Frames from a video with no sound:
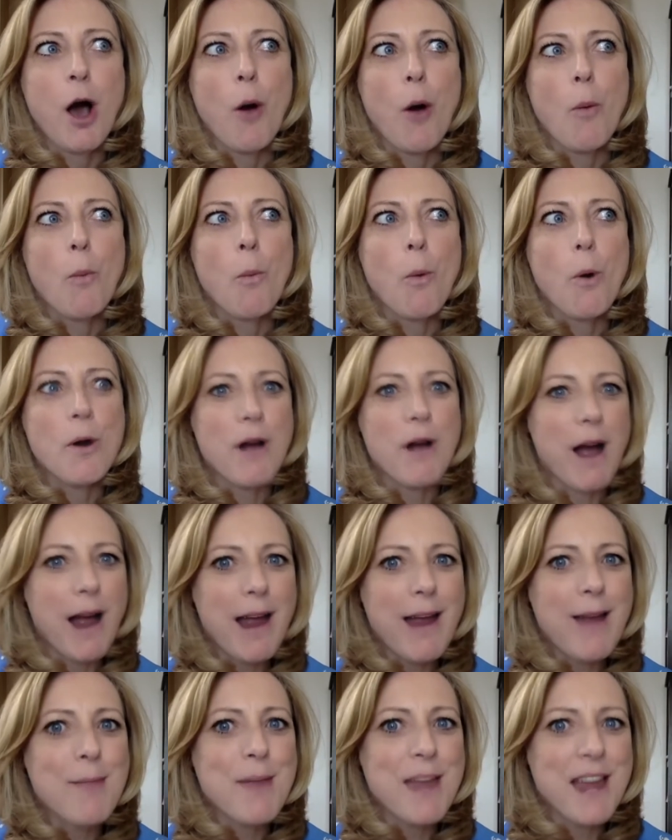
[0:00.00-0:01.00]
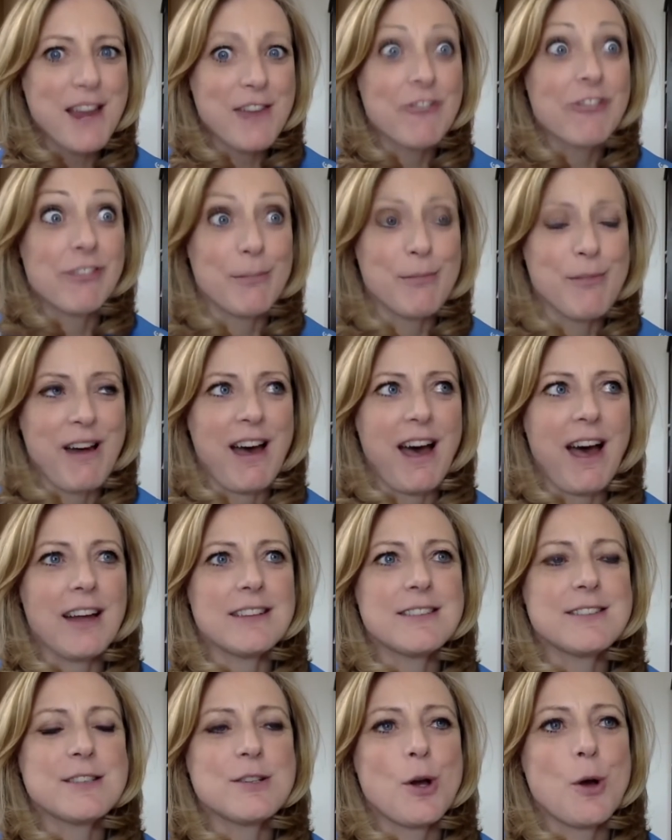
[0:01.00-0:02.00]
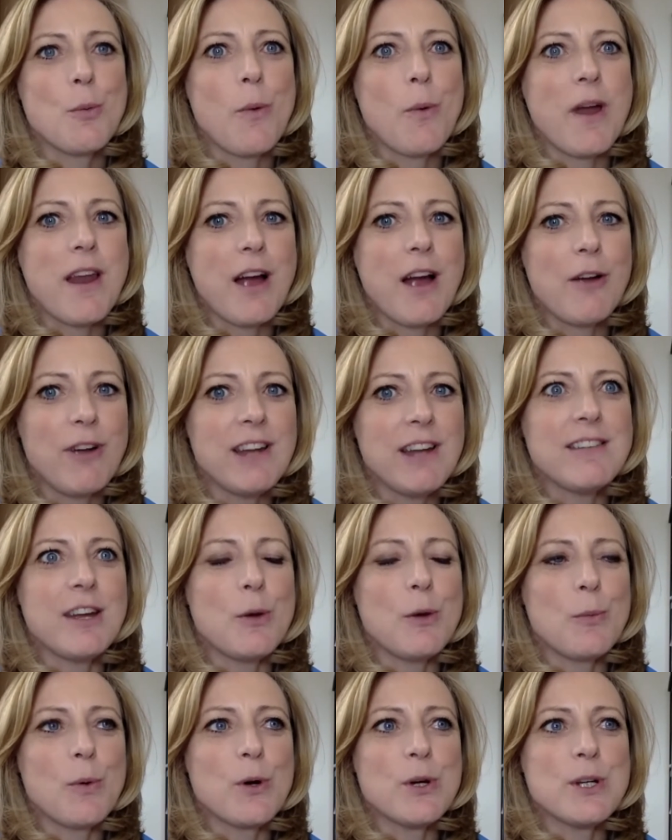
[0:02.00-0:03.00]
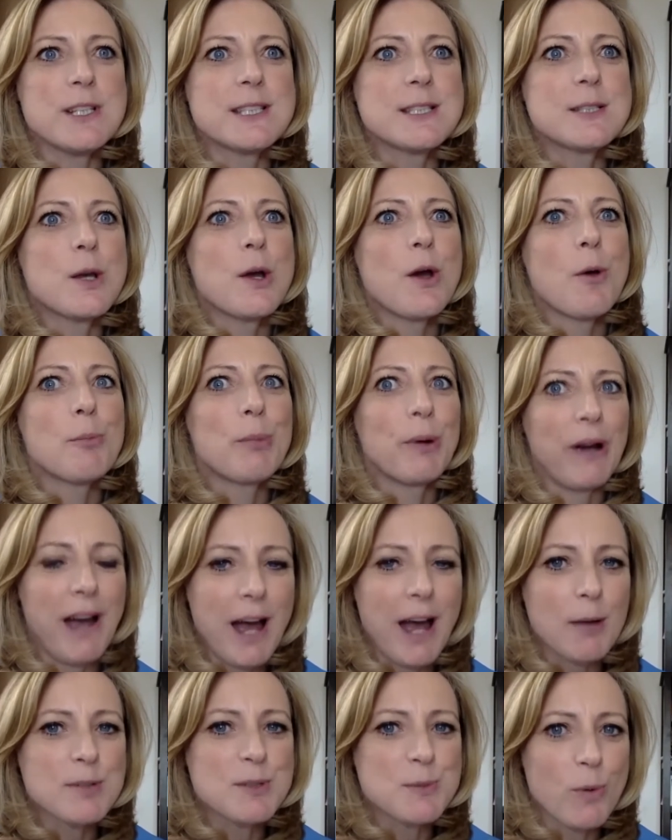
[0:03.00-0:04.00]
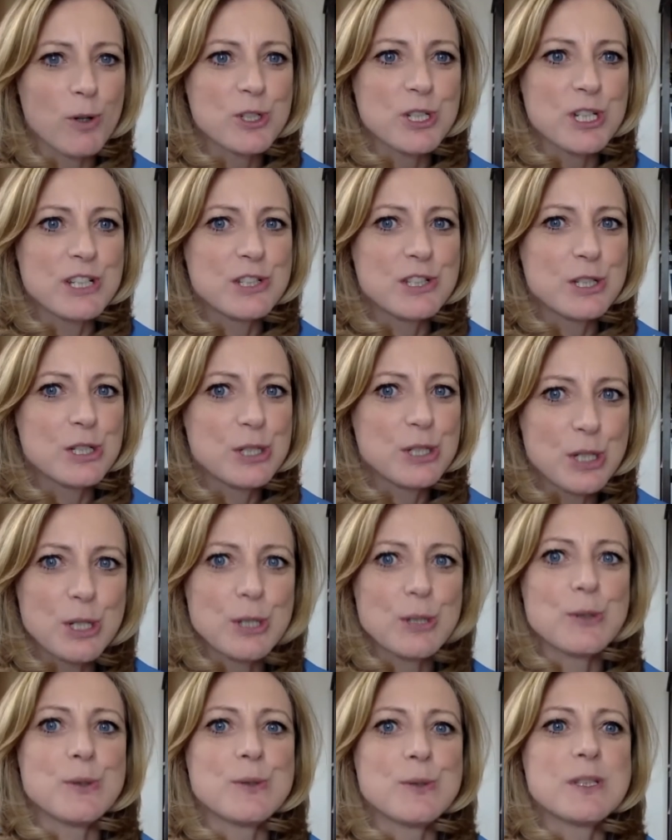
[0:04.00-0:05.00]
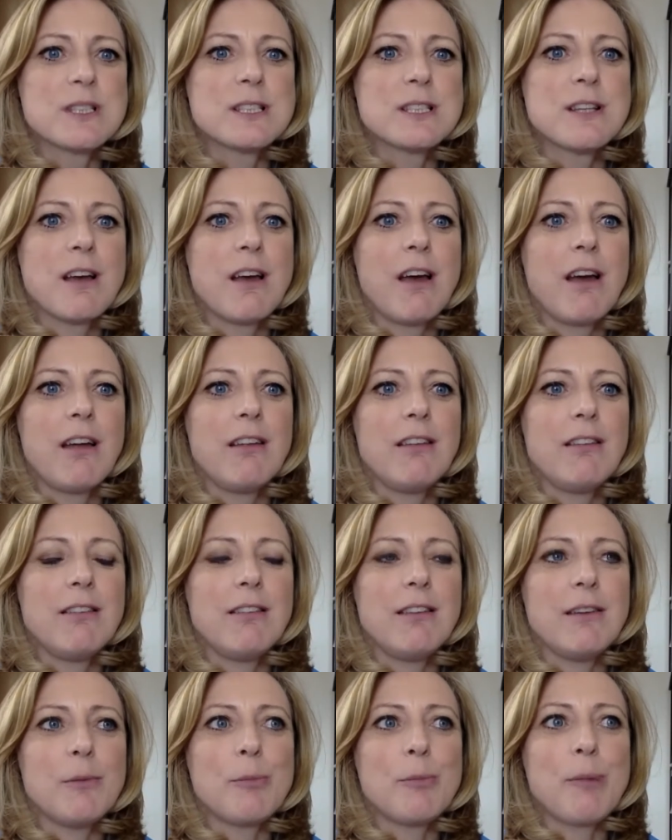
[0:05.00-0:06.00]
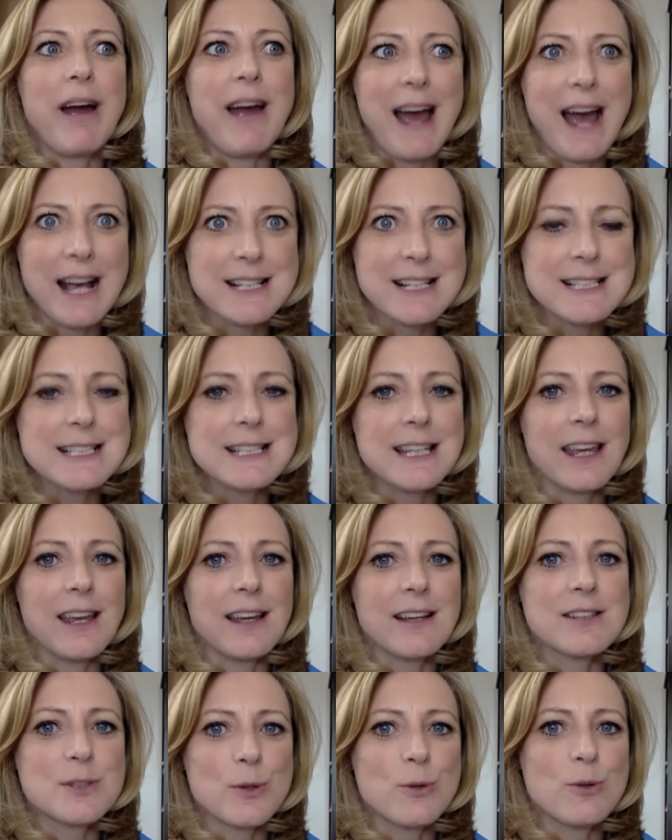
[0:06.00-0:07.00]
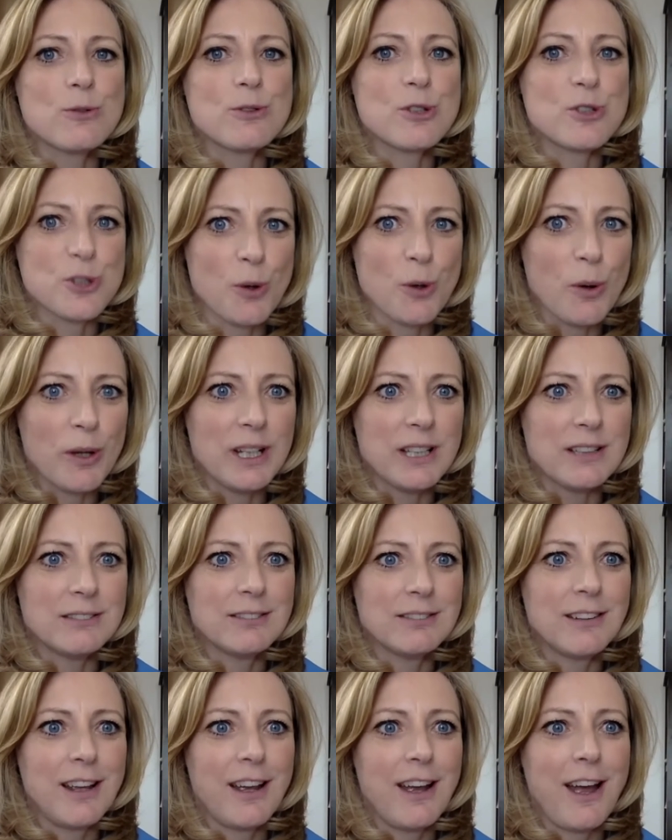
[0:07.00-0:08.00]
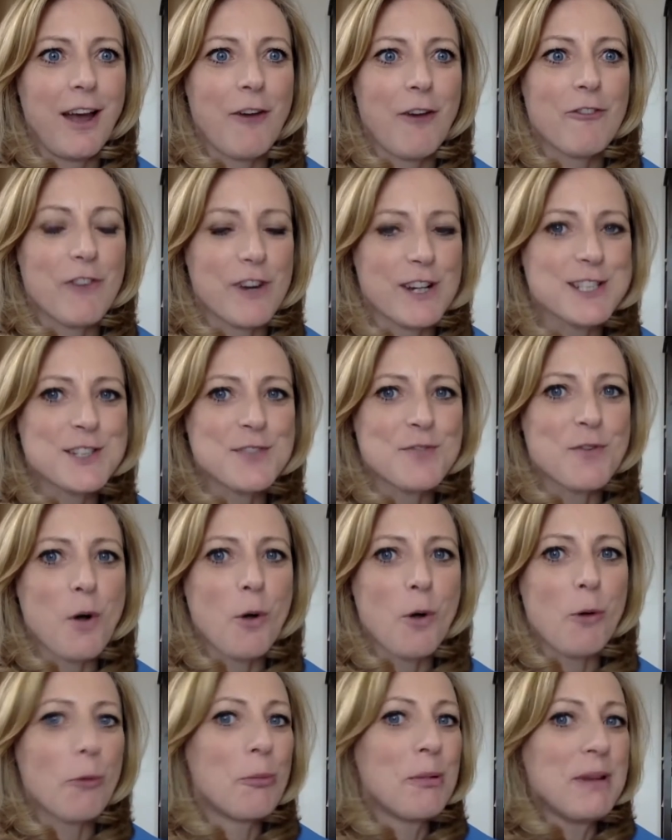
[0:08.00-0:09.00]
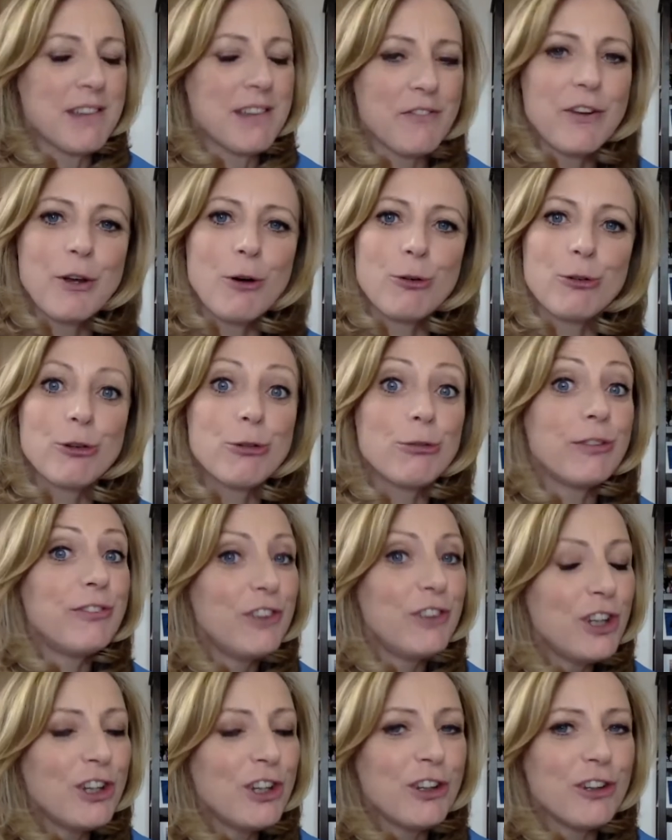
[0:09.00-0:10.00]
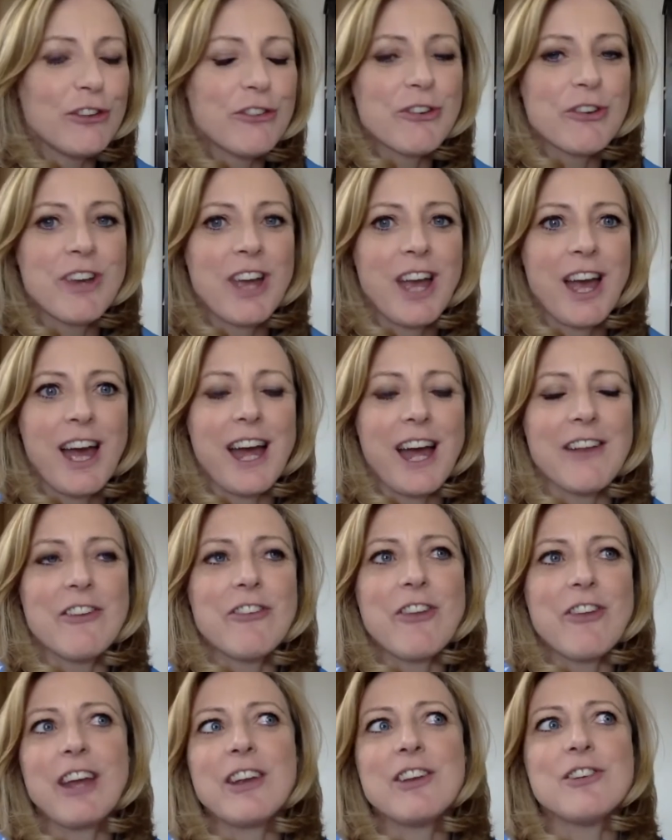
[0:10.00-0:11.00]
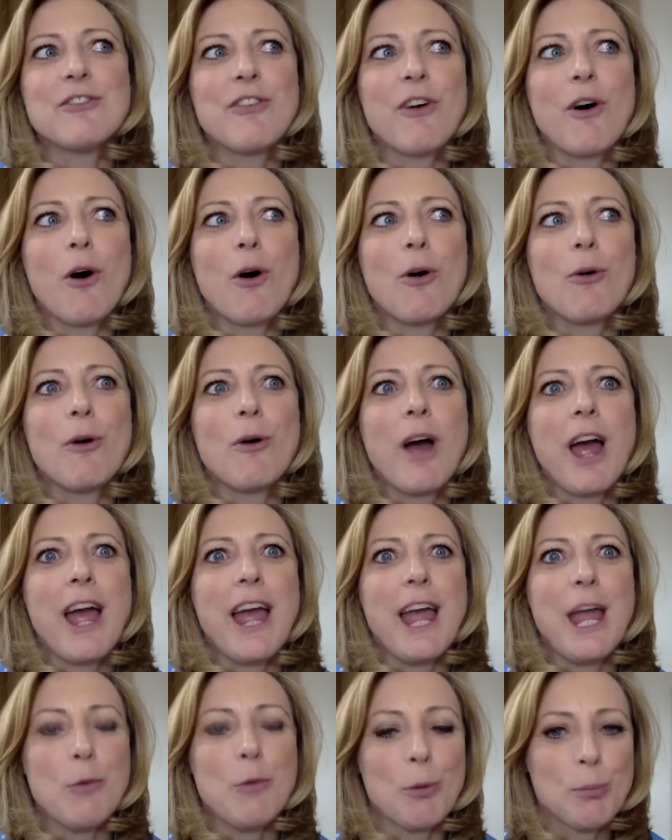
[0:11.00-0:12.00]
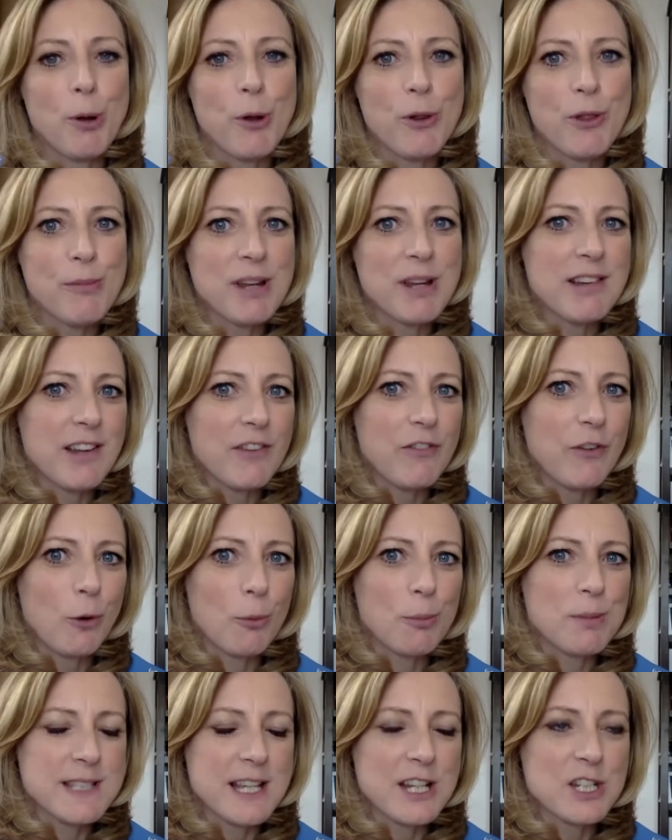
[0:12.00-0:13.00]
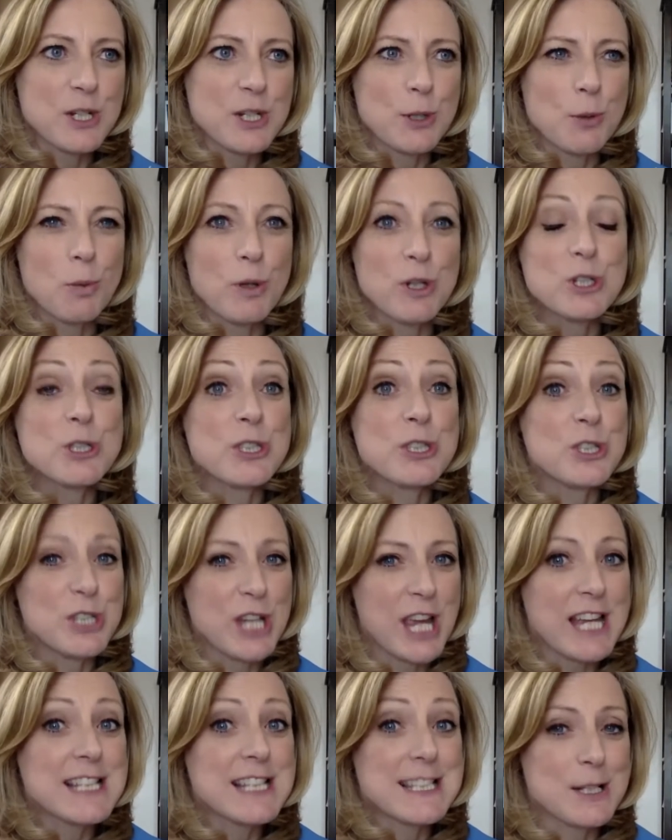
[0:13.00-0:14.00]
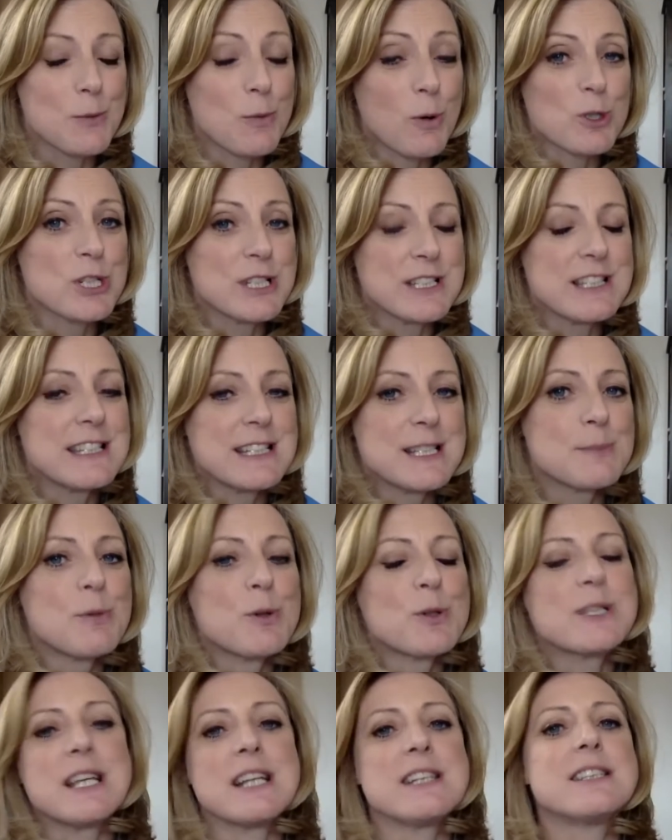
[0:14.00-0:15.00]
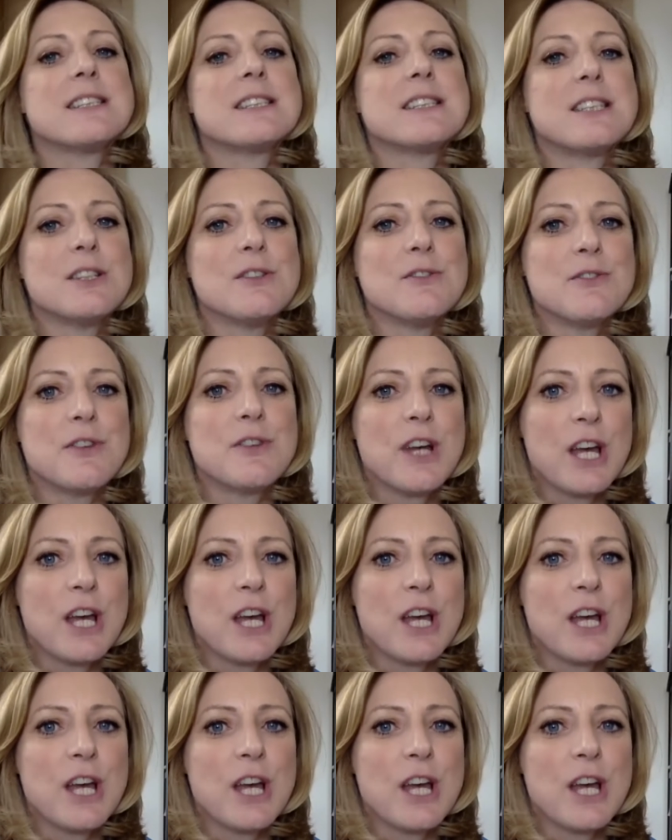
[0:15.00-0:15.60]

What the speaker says: What I made from that when I read it was, perhaps Washington knows that by asking Seoul to join, first of all, it would be difficult to refuse, and second of all, it would put them in a difficult position, which suggests that Washington is more sensitive